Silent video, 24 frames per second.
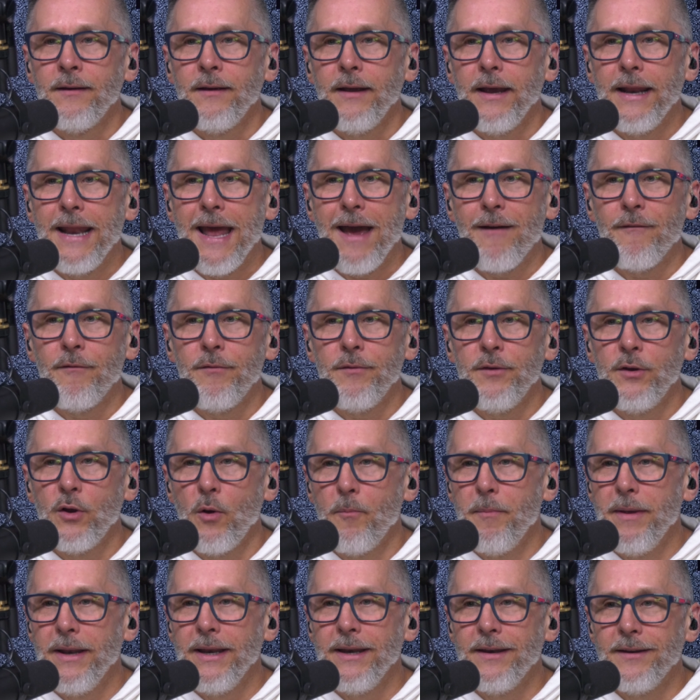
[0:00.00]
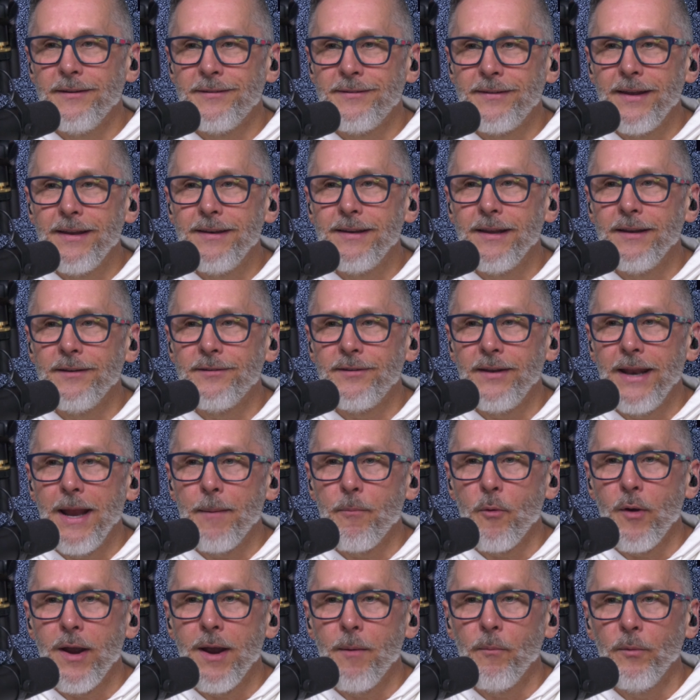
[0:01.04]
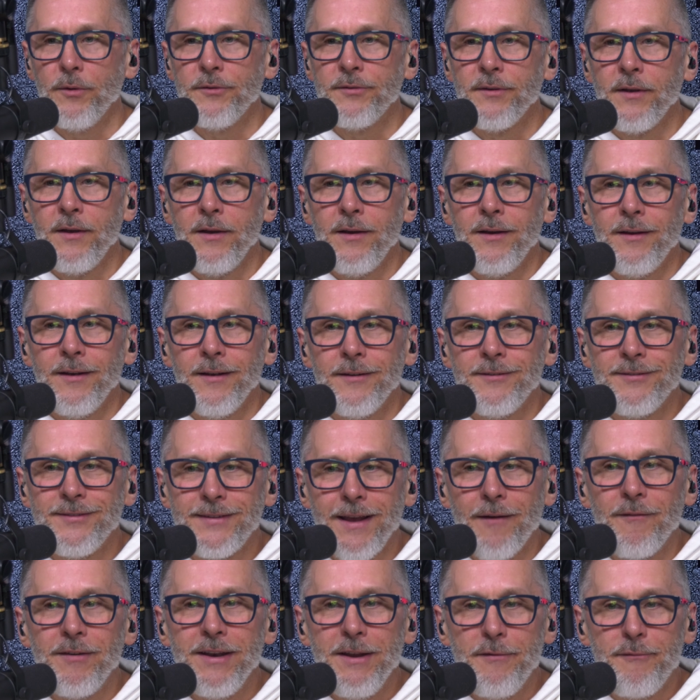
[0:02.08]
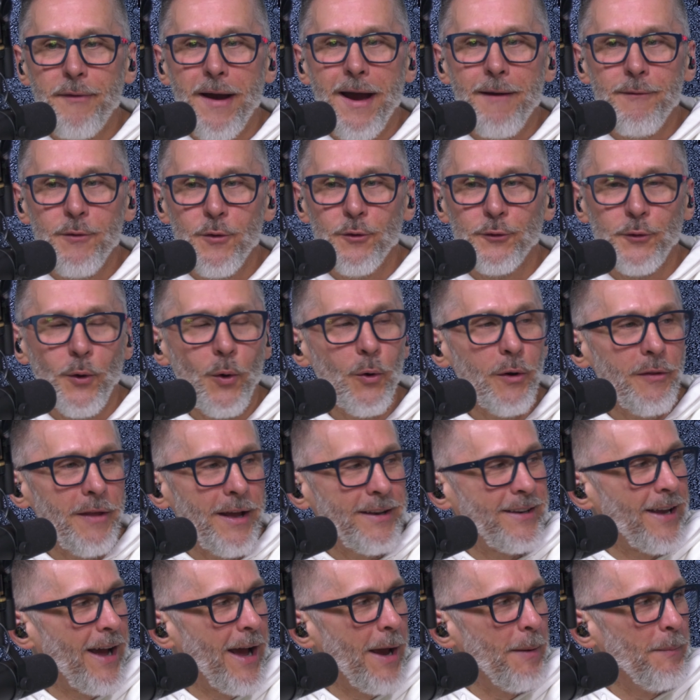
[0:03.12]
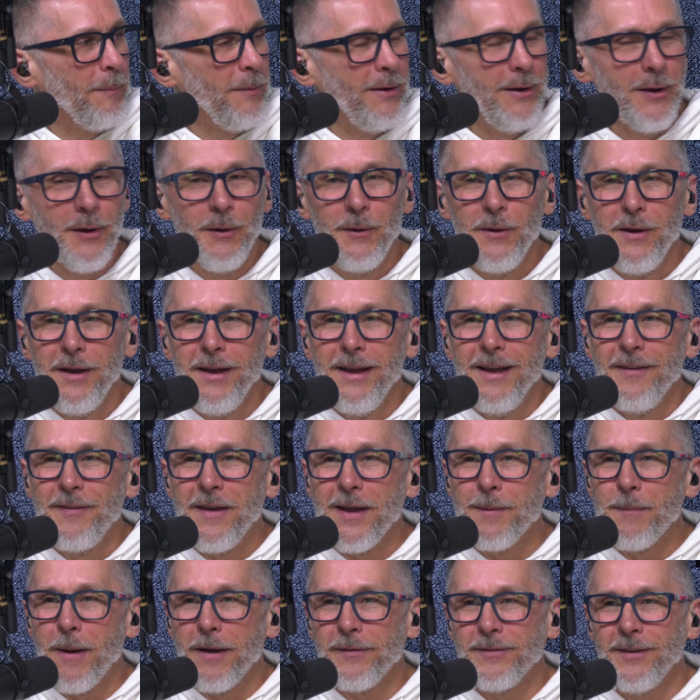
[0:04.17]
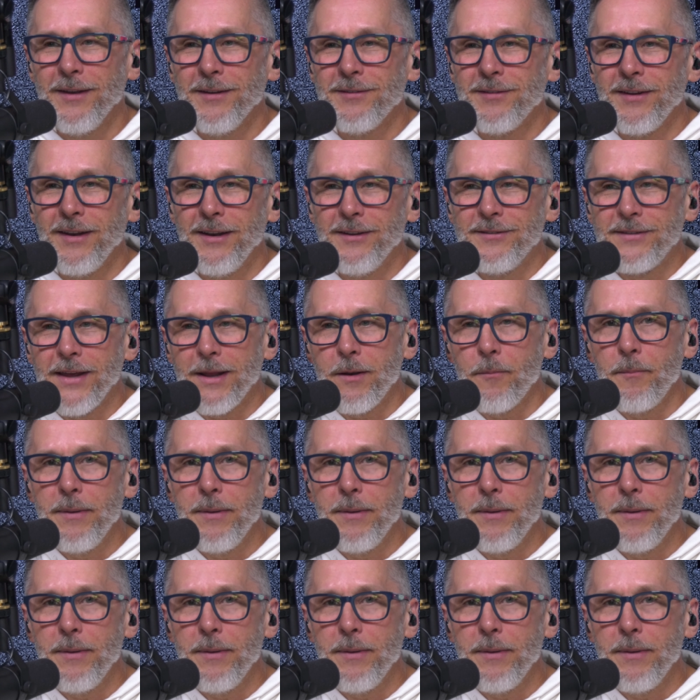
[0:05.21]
and have you know many descendants and abraham was 75 years old at that time you know think about this and instead of